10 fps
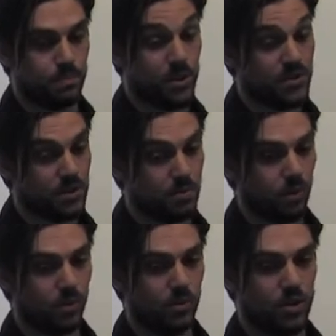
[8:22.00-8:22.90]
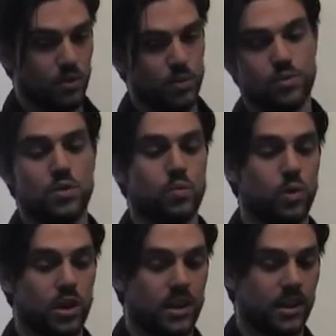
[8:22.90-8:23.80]
principle which was
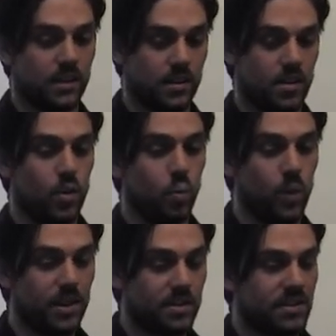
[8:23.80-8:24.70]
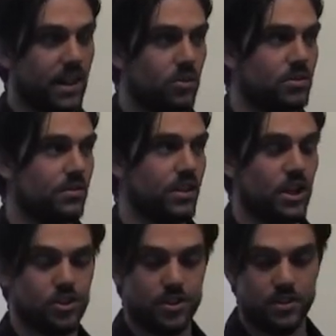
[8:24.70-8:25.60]
working with cycles of
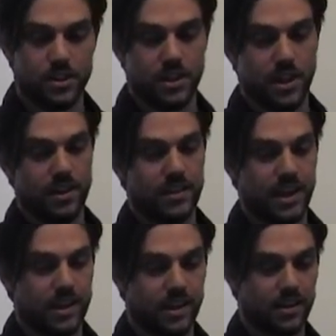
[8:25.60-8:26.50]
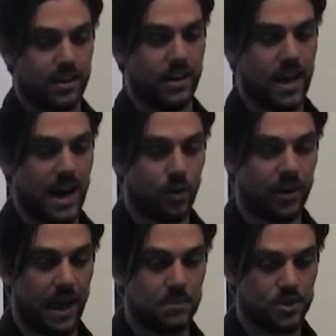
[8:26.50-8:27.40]
nature and then and how
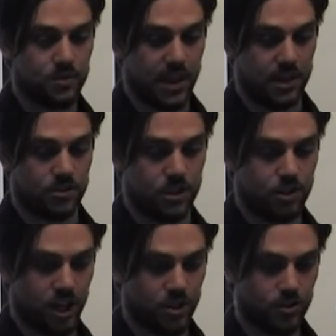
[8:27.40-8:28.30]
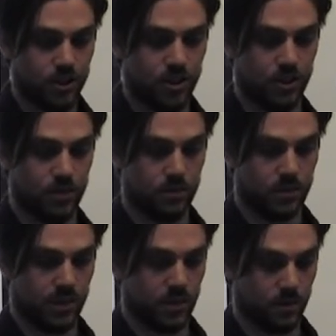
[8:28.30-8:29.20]
chemistry actually changed the,
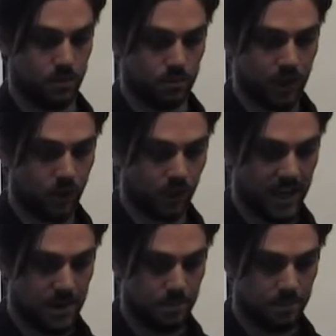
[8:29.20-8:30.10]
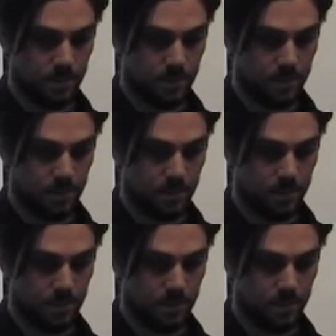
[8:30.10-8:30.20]
the, the whole game.